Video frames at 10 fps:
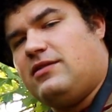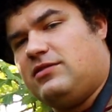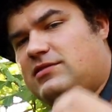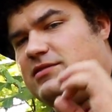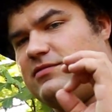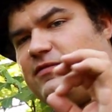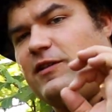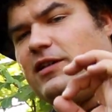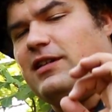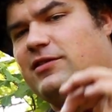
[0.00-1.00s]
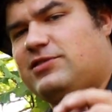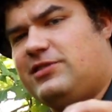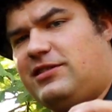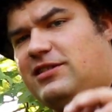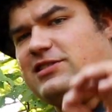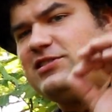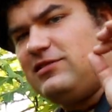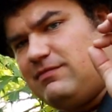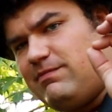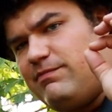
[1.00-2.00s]
Those fall colors are going to look
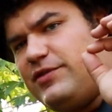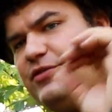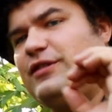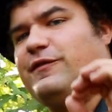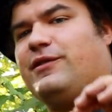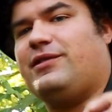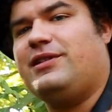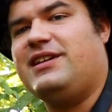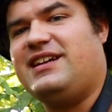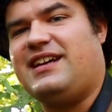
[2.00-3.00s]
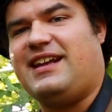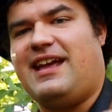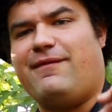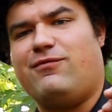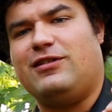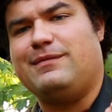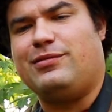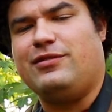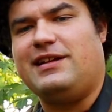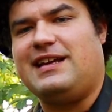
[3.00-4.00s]
so beautiful at
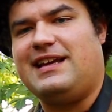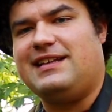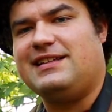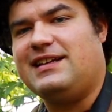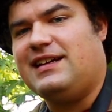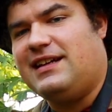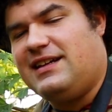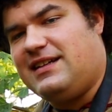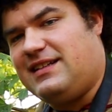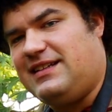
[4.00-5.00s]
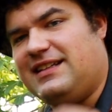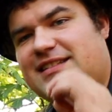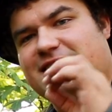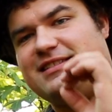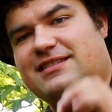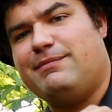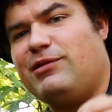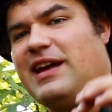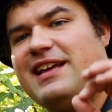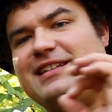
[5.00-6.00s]
f1.8. It's just, the
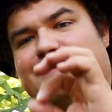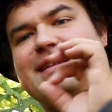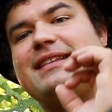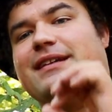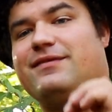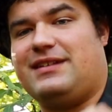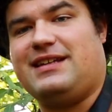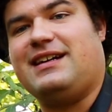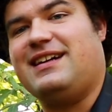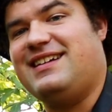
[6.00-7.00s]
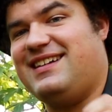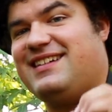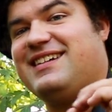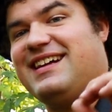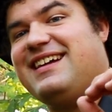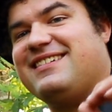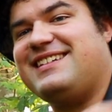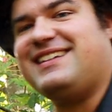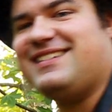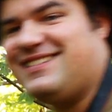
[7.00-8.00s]
bokeh is going to be lovely. I
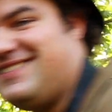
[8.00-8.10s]
guarantee it.